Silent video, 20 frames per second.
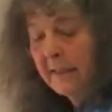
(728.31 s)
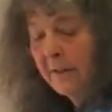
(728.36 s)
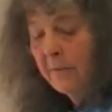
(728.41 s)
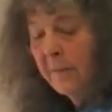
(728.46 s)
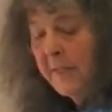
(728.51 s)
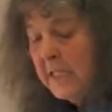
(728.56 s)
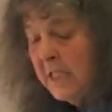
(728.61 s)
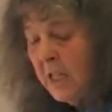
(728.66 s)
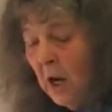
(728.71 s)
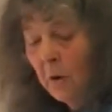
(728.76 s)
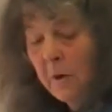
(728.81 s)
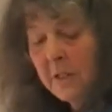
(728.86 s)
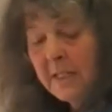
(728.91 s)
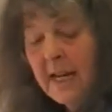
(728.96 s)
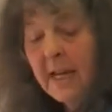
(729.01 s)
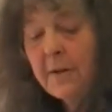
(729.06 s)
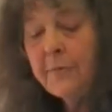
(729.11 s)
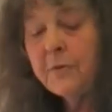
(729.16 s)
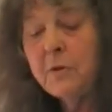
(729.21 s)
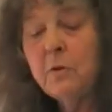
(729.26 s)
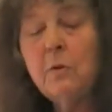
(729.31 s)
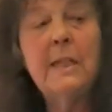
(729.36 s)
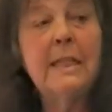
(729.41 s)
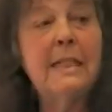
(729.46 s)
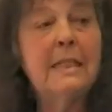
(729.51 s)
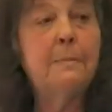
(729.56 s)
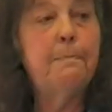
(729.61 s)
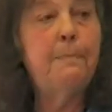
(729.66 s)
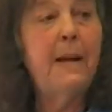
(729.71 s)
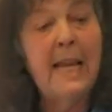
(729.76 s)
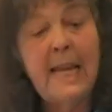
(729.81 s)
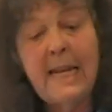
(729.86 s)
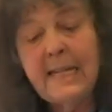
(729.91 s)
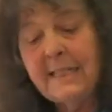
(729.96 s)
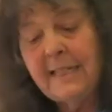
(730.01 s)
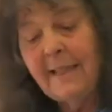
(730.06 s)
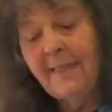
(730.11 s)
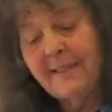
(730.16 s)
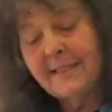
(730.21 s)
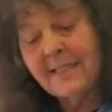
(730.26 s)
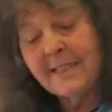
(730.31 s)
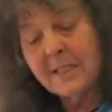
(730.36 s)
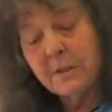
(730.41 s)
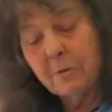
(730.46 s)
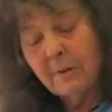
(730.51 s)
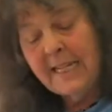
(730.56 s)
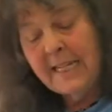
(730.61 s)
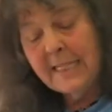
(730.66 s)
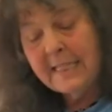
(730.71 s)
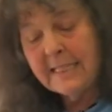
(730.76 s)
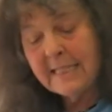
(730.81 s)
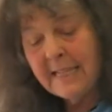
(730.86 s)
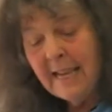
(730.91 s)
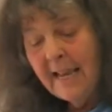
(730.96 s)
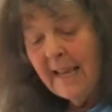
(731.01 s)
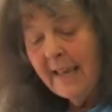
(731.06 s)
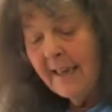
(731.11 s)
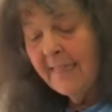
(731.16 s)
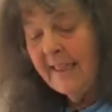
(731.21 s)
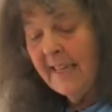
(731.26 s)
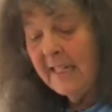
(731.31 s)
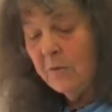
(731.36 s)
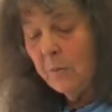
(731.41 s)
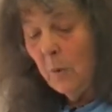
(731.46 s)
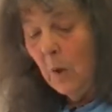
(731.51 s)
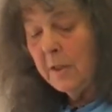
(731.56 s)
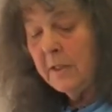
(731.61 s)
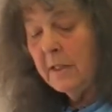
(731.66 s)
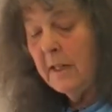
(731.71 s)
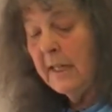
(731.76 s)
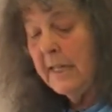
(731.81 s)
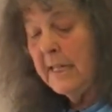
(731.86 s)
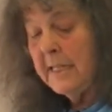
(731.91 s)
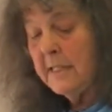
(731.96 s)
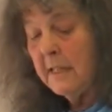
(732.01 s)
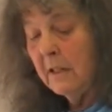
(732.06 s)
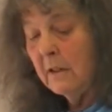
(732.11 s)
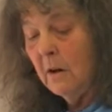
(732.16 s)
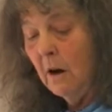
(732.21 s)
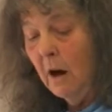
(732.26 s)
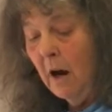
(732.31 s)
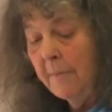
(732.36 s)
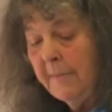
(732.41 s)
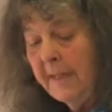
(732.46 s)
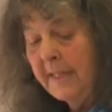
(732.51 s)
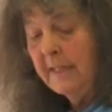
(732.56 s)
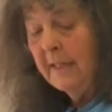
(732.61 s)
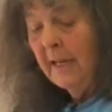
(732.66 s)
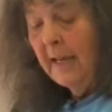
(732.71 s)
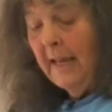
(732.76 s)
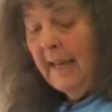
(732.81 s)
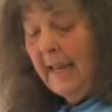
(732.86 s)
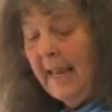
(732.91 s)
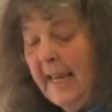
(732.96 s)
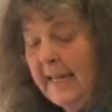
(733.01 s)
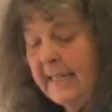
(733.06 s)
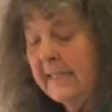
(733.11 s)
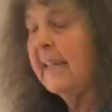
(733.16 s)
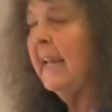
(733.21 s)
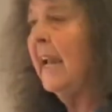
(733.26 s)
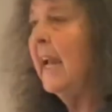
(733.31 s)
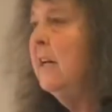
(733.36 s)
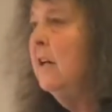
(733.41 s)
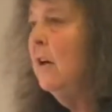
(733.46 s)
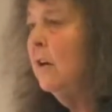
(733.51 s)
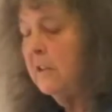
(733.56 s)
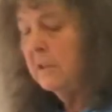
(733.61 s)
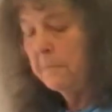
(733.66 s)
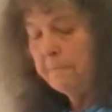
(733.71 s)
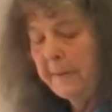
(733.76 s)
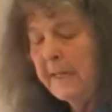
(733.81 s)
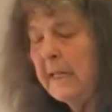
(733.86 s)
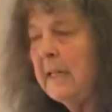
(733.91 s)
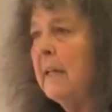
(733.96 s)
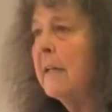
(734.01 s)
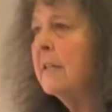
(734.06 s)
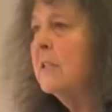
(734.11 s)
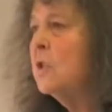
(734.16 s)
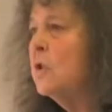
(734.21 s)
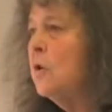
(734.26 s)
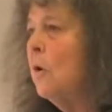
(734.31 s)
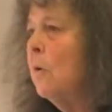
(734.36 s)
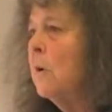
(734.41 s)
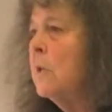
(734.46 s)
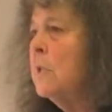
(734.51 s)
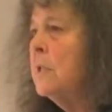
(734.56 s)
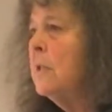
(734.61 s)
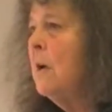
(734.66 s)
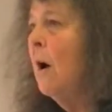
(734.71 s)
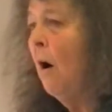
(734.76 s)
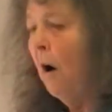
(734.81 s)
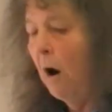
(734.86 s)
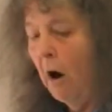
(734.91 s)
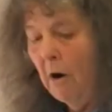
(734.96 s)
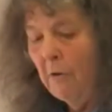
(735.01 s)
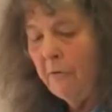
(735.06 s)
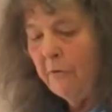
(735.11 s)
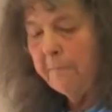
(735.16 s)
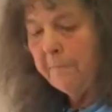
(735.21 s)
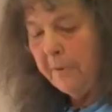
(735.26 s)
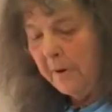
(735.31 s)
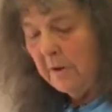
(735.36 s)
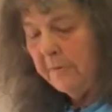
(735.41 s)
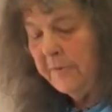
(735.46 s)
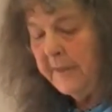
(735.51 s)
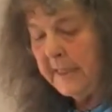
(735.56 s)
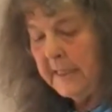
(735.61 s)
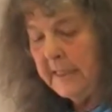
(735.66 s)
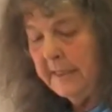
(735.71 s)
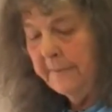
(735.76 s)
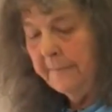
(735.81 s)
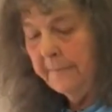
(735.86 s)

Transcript: We don't have to explain in the streets that water is a common and cannot be a source of profit.